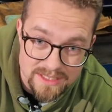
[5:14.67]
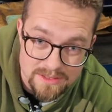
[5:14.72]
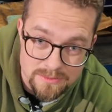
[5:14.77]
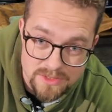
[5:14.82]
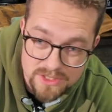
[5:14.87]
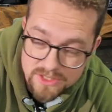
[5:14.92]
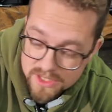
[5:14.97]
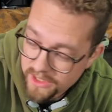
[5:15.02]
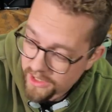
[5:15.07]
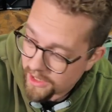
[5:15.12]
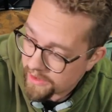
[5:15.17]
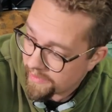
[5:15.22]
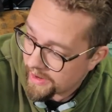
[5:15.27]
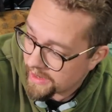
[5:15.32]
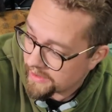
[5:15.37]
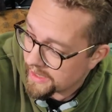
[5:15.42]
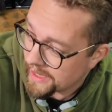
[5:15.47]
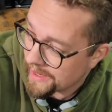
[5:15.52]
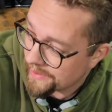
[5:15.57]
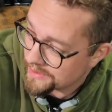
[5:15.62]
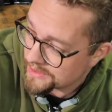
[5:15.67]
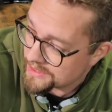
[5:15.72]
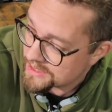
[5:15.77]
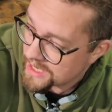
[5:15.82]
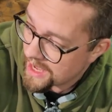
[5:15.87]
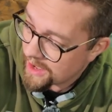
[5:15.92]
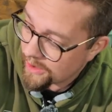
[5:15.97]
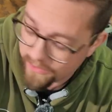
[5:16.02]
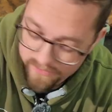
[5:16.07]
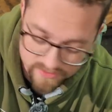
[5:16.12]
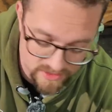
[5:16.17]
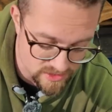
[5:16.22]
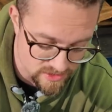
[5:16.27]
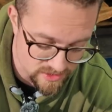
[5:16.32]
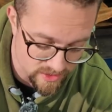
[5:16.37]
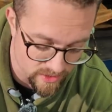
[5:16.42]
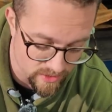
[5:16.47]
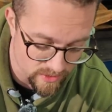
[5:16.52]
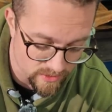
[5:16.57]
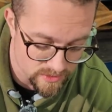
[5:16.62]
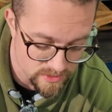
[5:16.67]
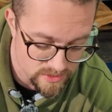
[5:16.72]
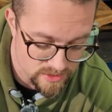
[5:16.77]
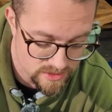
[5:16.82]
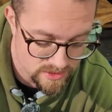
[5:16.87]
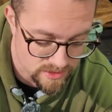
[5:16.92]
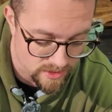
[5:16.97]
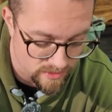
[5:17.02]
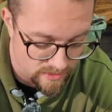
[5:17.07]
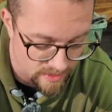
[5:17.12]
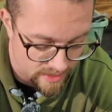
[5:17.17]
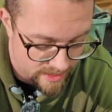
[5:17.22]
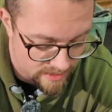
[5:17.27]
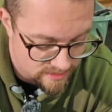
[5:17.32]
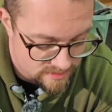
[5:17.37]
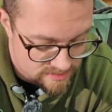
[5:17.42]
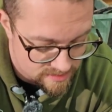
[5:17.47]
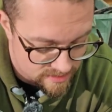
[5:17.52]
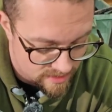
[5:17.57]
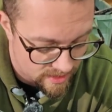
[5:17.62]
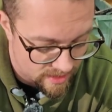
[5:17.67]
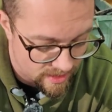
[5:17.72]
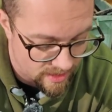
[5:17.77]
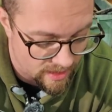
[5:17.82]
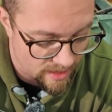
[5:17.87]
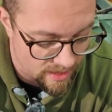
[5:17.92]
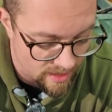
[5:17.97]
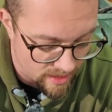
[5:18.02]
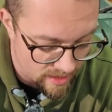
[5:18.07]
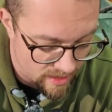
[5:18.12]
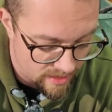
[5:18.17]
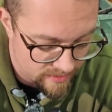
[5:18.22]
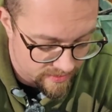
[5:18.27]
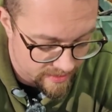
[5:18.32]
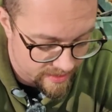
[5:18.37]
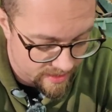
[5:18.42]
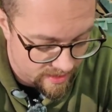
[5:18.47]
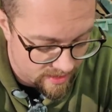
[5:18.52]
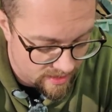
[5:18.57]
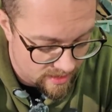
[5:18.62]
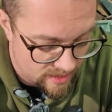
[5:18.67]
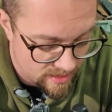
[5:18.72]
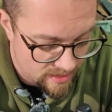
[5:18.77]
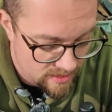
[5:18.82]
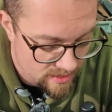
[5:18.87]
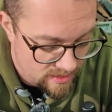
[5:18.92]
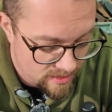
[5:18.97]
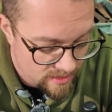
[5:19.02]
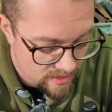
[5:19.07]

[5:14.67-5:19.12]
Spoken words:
So I'm just going to go around now and salvage those so that they are